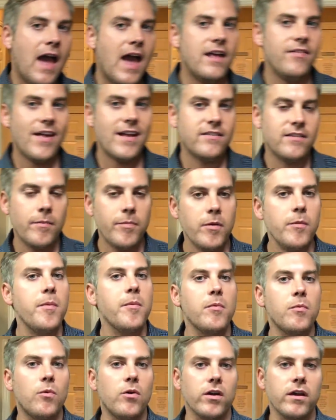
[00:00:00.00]
And that's something
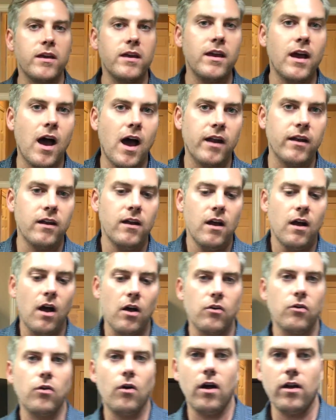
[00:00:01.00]
we've been working on
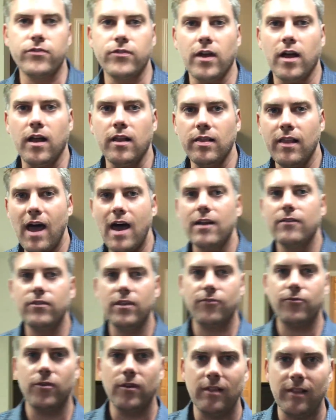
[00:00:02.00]
across a lot of
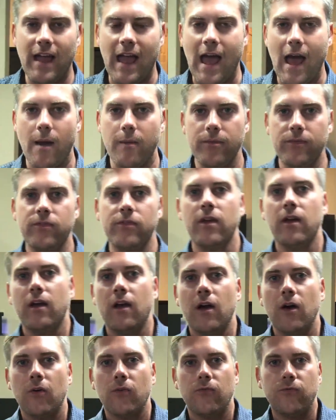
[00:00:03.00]
different labs
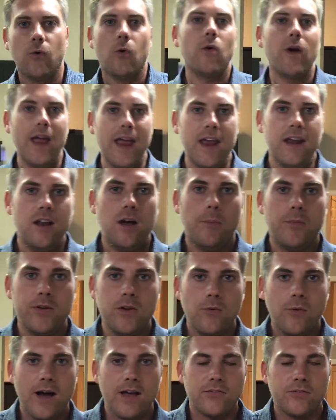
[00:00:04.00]
for
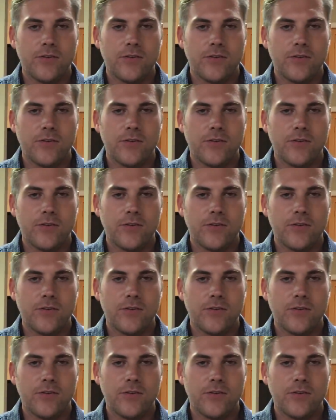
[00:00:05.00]
AWS.